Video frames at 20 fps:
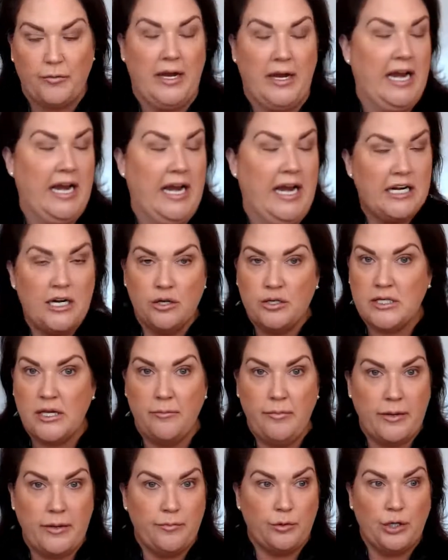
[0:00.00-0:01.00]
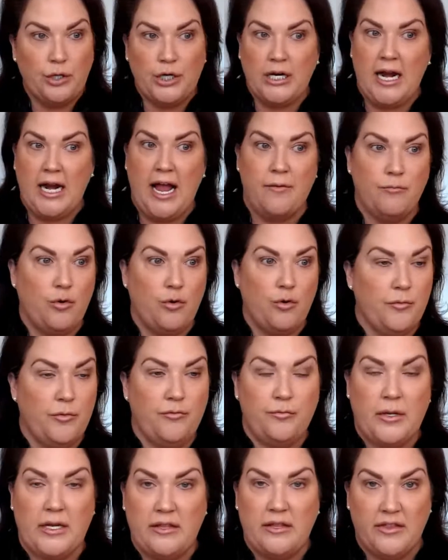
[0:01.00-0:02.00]
And I know some people are going to have more
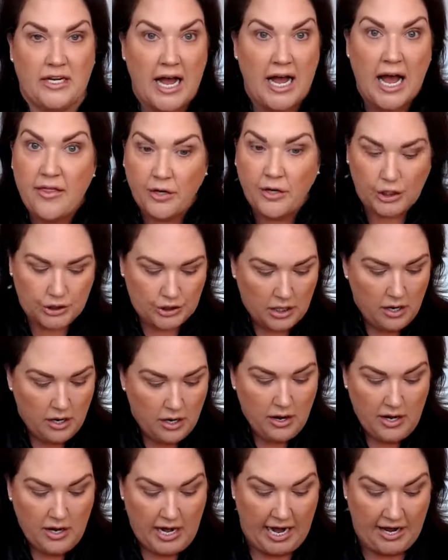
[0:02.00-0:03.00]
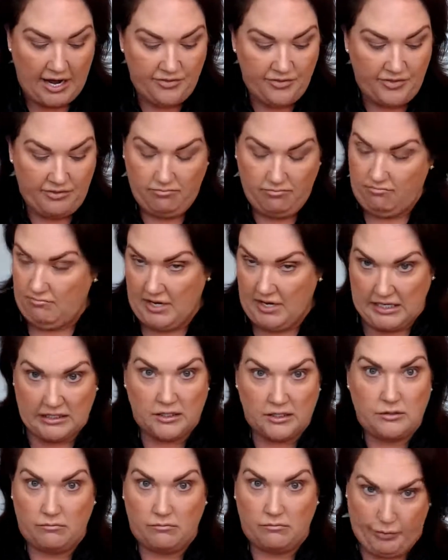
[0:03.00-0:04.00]
movement than others, and that's
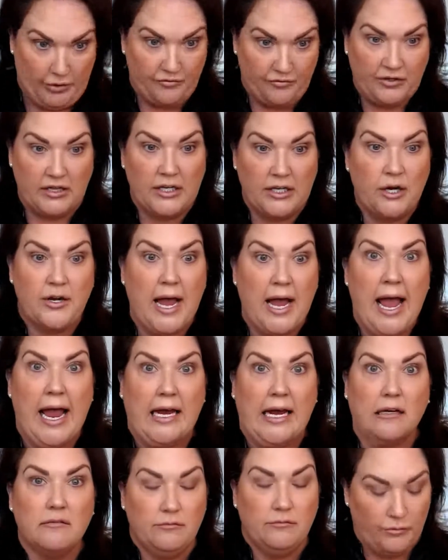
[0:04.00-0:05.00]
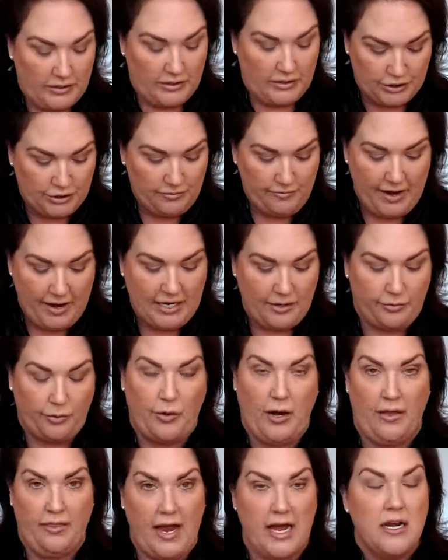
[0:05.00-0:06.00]
perfectly okay. We can do makeup
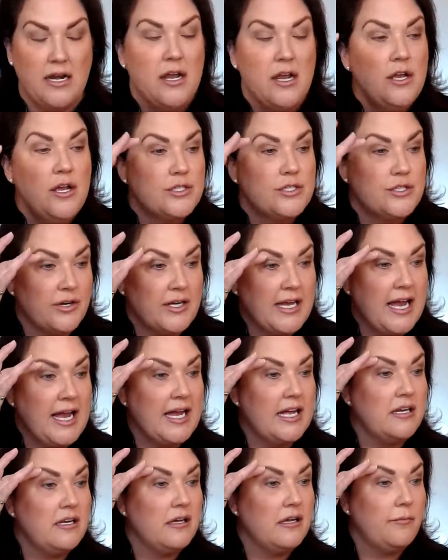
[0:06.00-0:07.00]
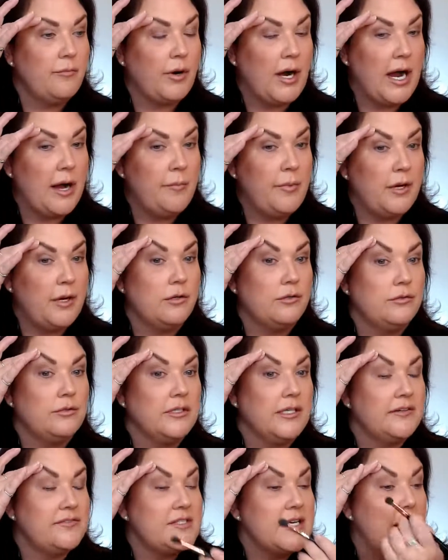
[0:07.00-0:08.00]
around that. So again, brow bone,
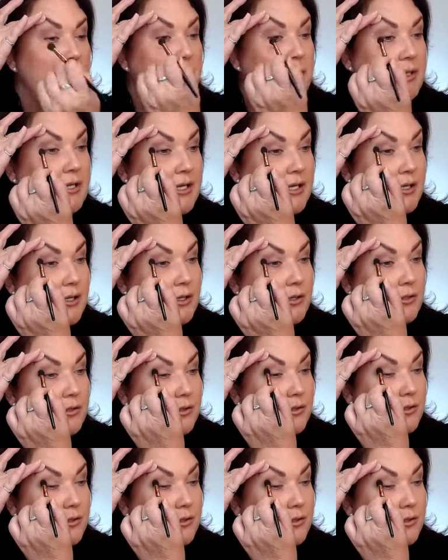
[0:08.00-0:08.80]
lift up a little.